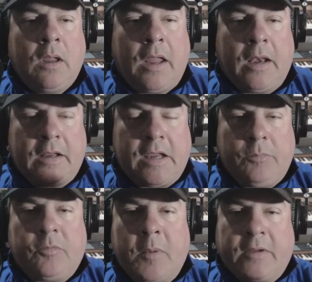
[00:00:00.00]
and it
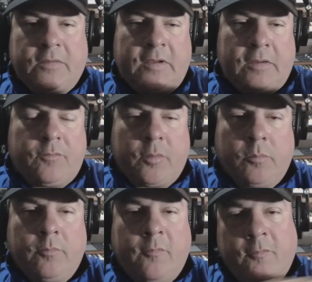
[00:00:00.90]
keeps my seat
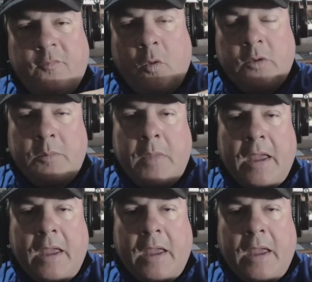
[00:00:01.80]
from folding